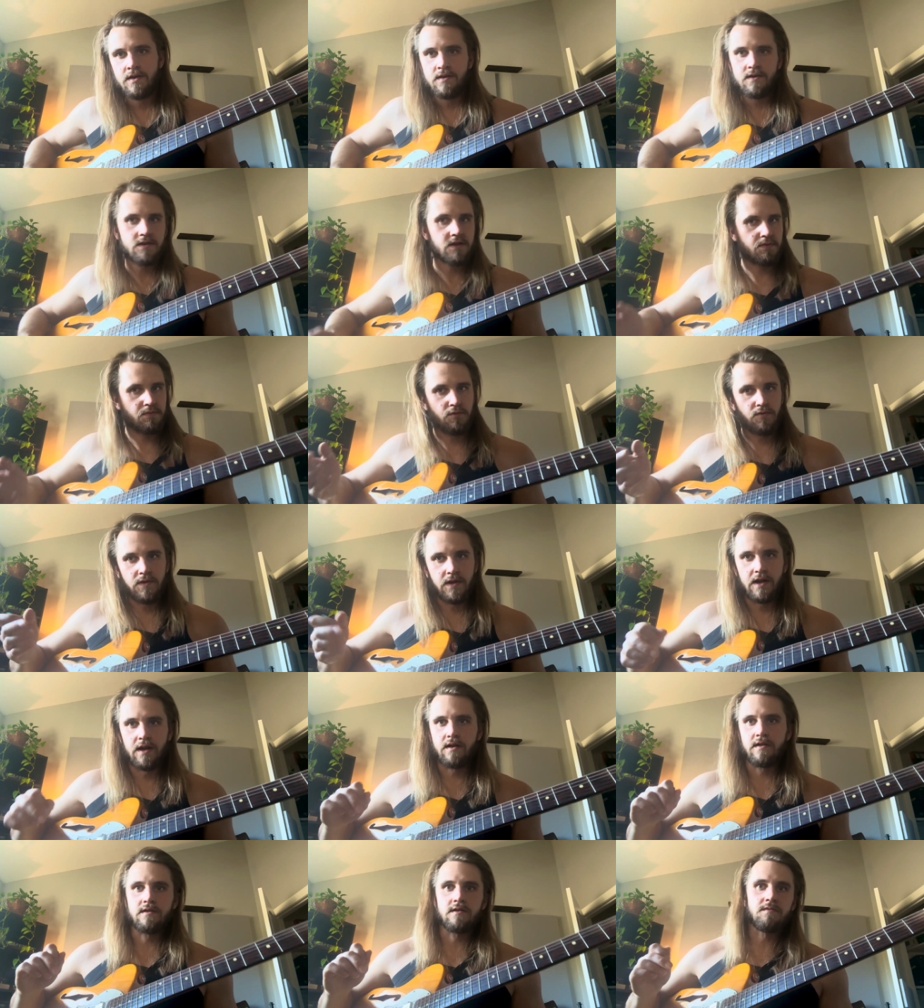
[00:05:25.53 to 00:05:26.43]
smooth it
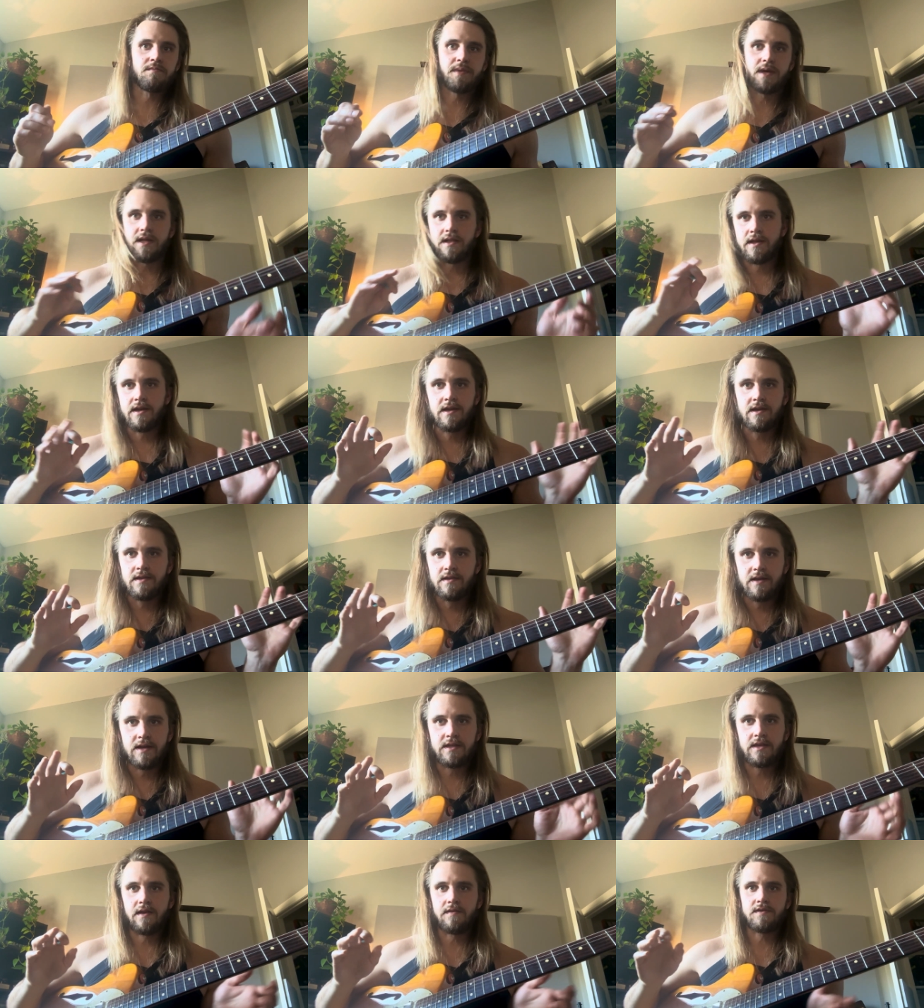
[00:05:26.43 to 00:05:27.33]
out a little bit, like
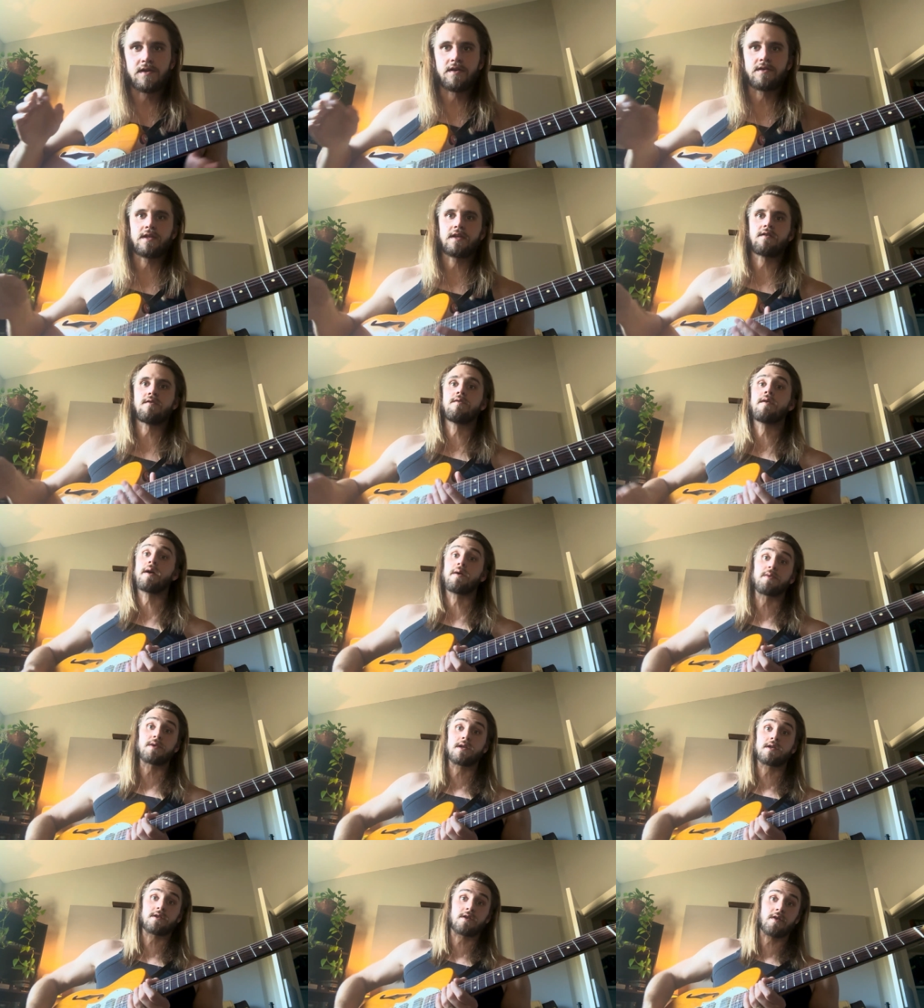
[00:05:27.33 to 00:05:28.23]
that stuff starts to go away,
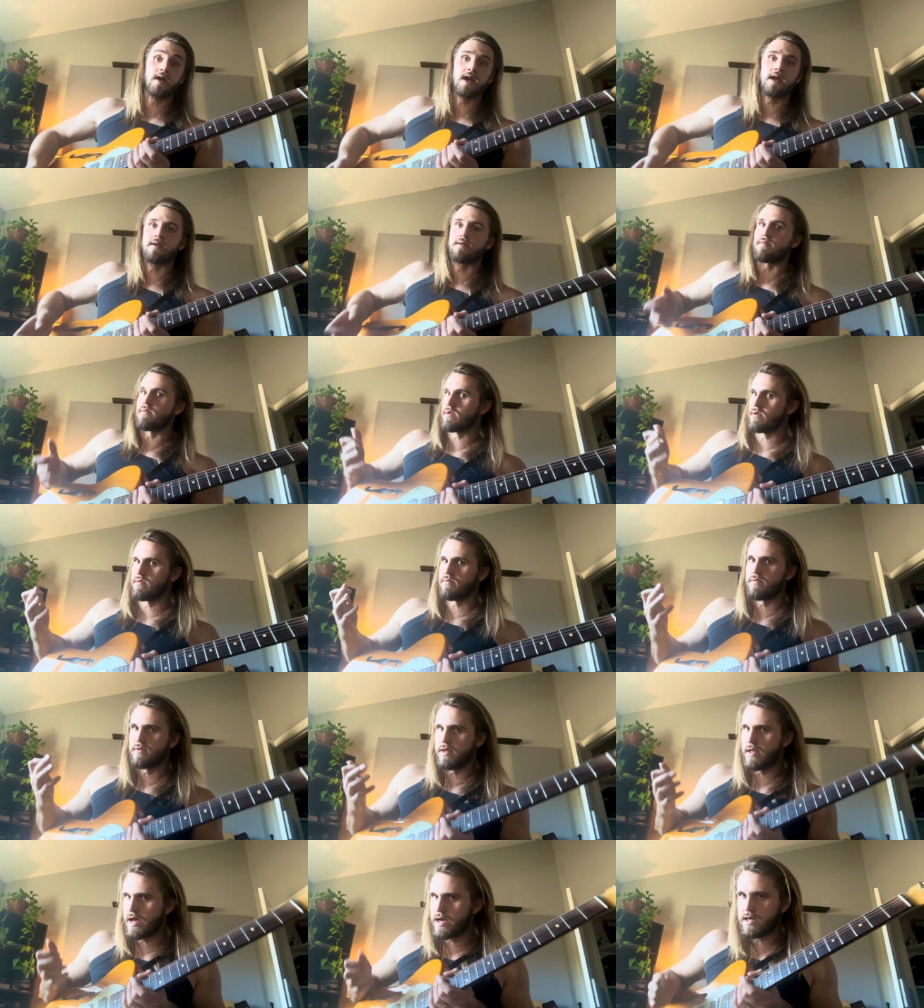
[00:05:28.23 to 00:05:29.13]
which is great. We'll
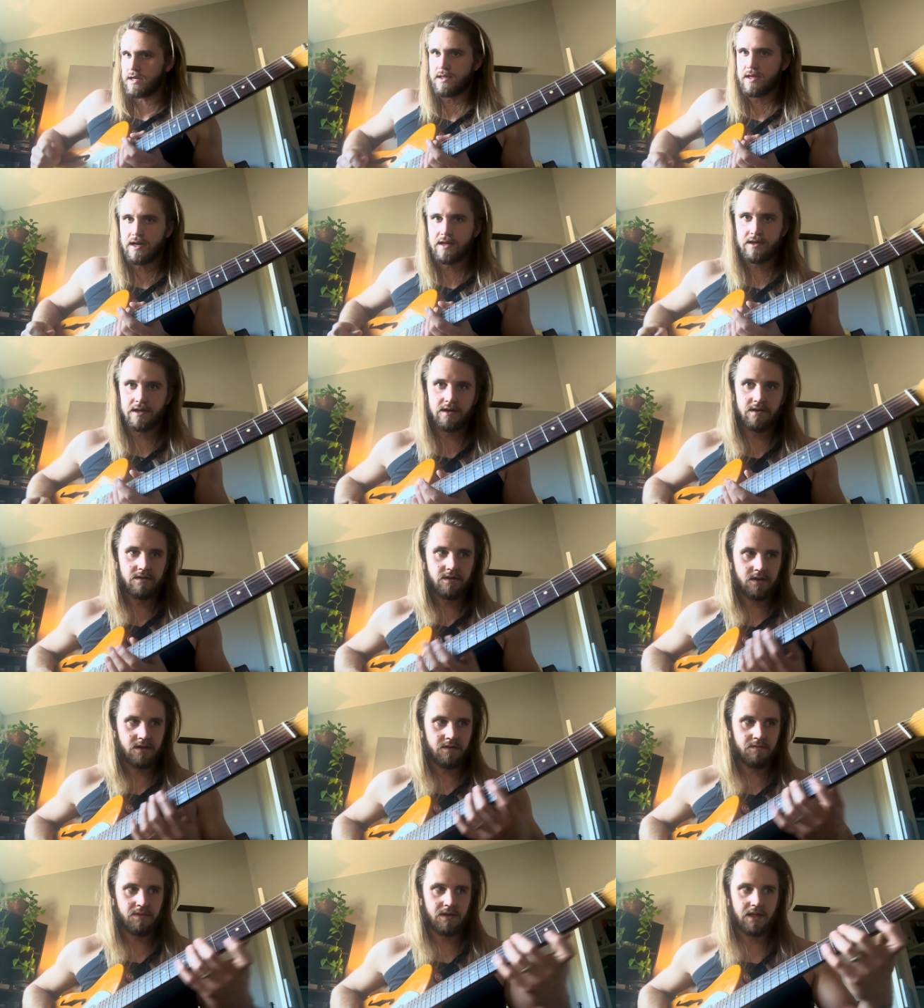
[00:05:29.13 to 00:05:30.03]
rely on that later
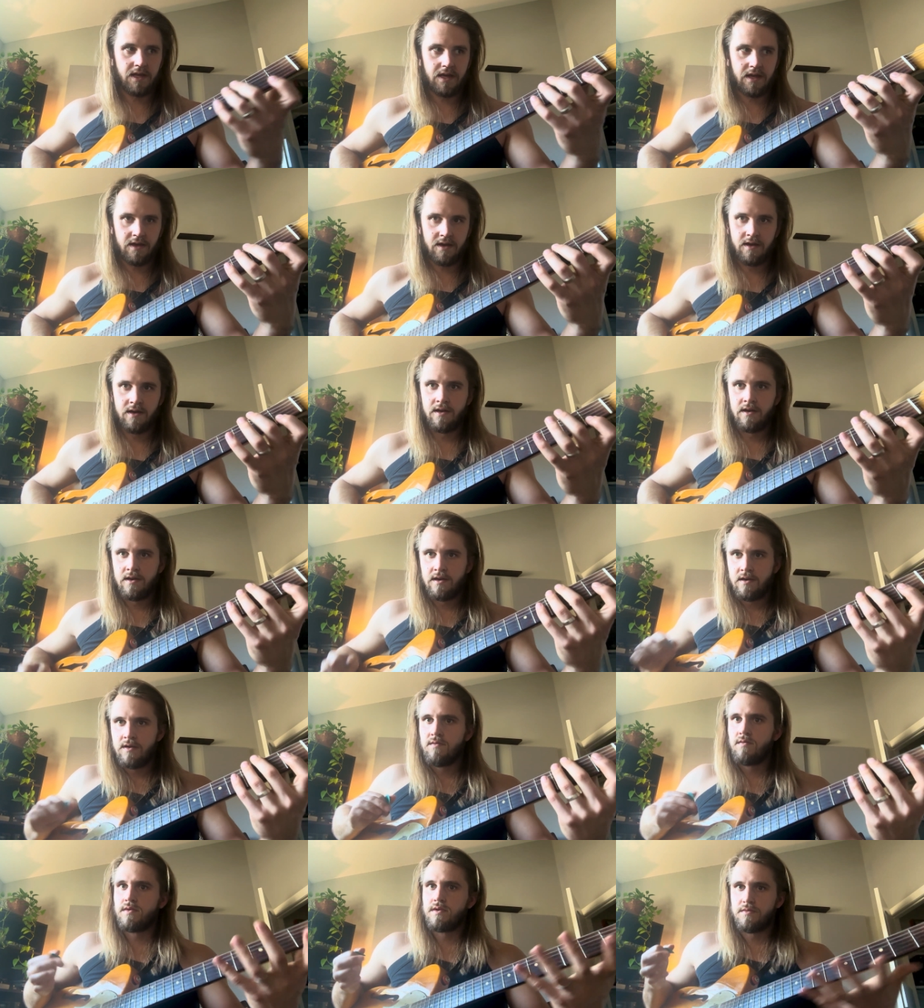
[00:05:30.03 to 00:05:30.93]
on. But like
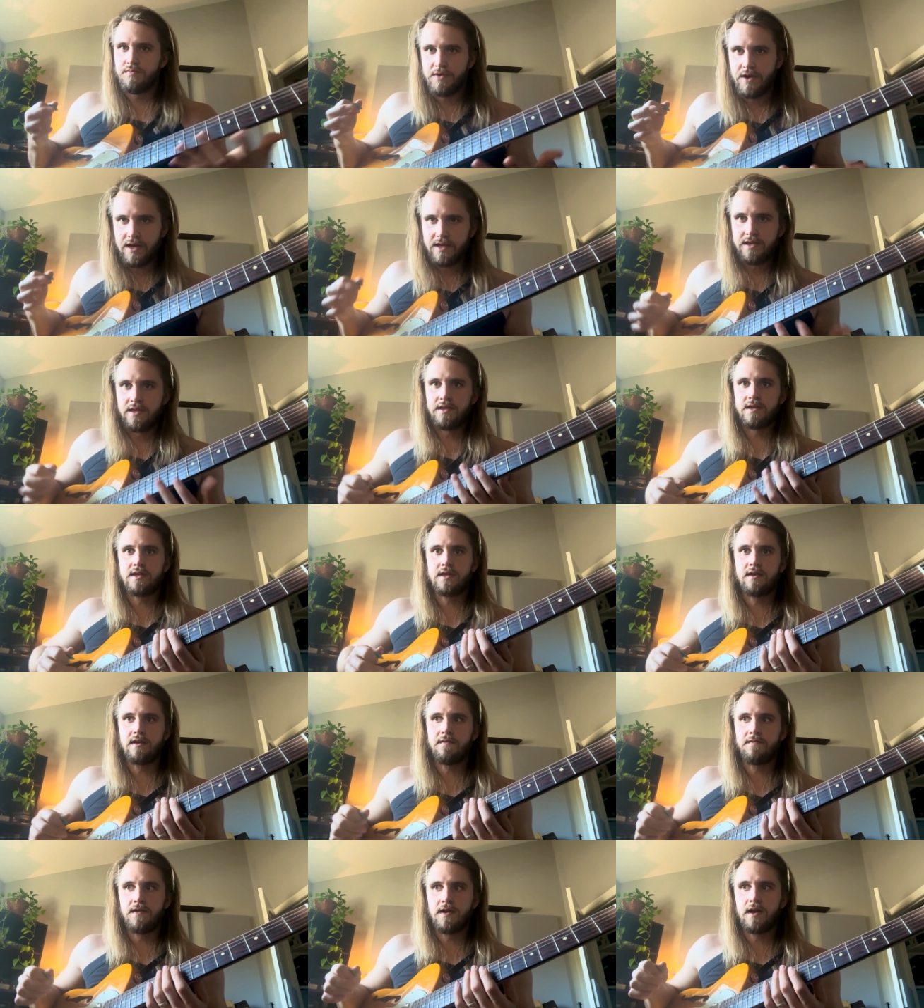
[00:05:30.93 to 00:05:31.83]
when you're practicing this
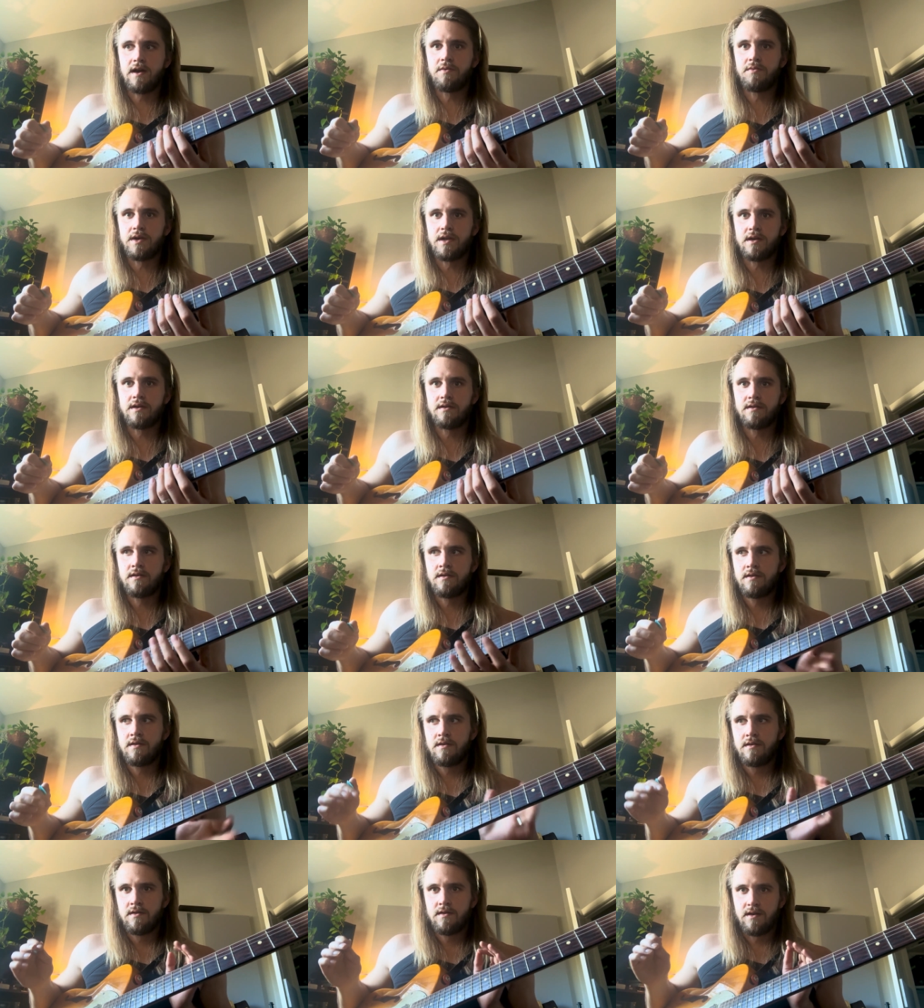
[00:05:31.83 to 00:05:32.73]
stuff, like I wanna
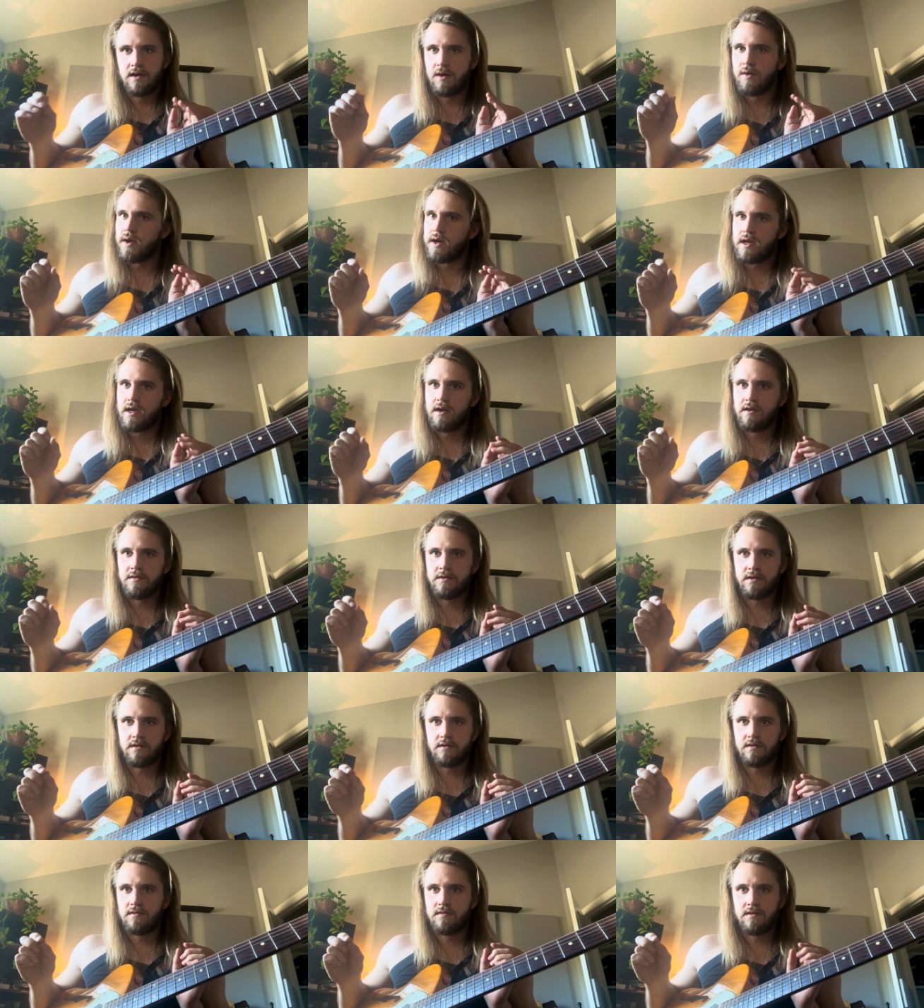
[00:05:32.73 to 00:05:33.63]

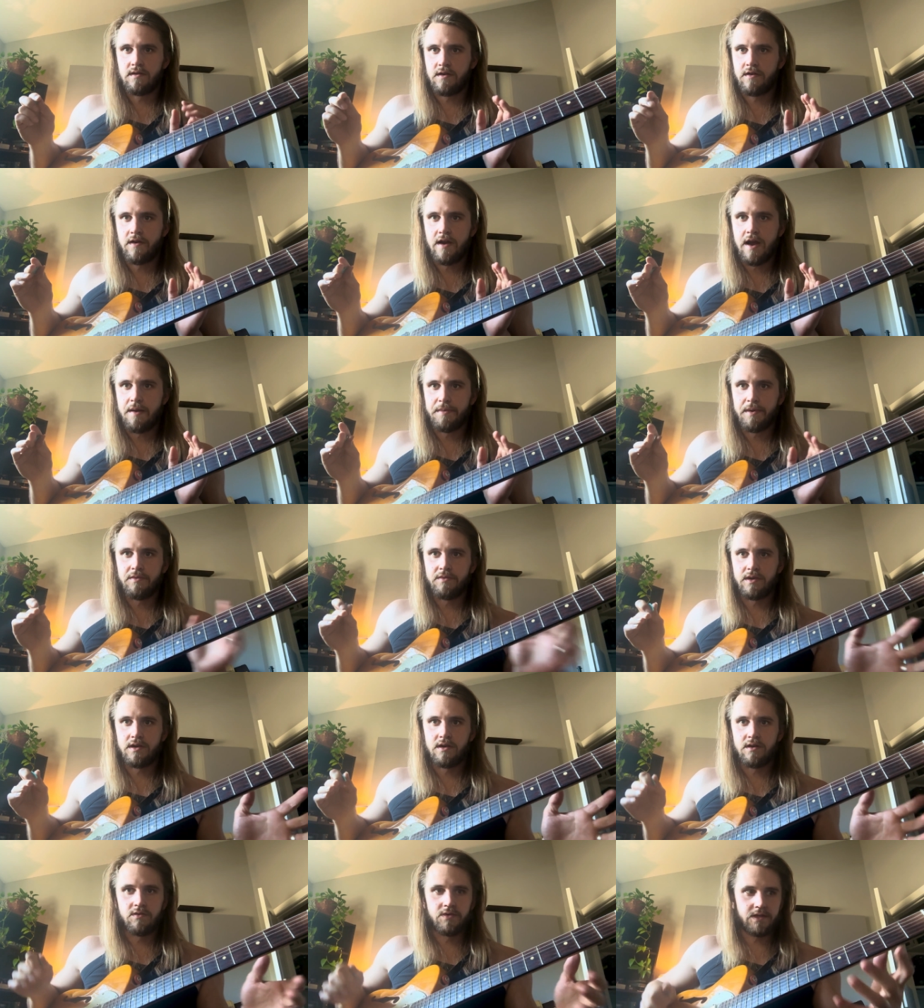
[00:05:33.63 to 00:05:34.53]
hear the crap. I
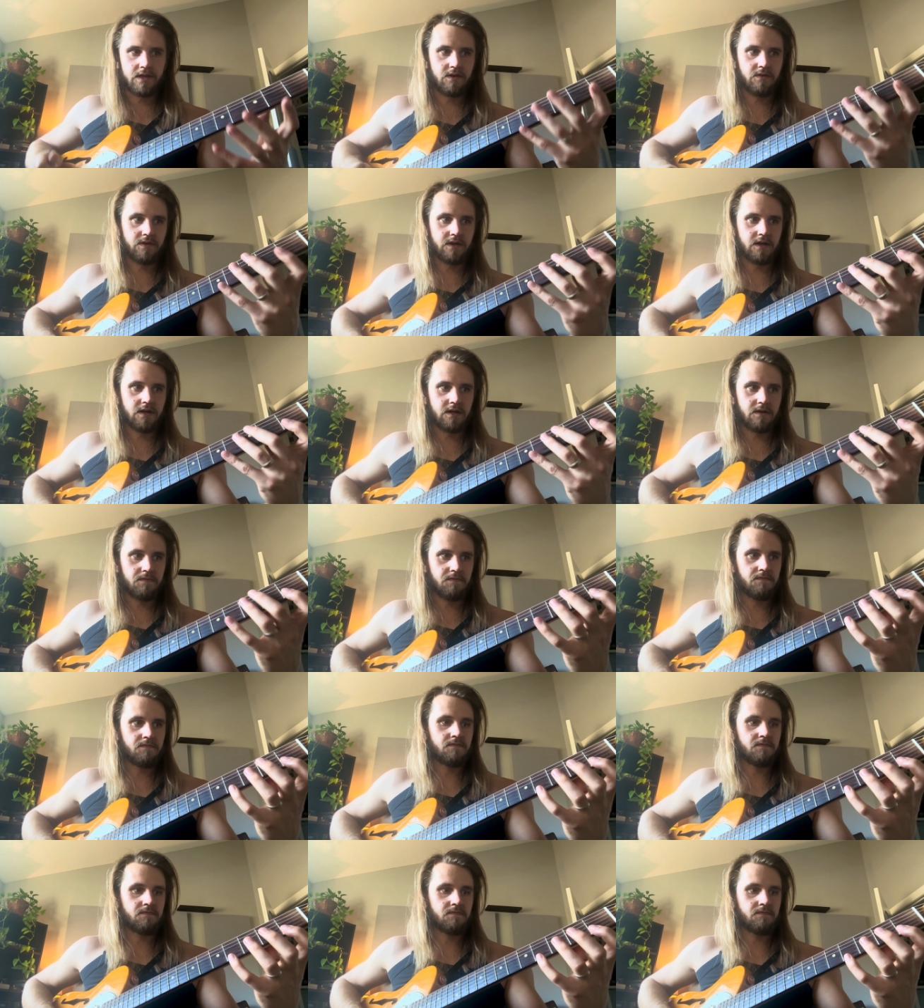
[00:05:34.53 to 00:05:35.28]
wanna know what's going on.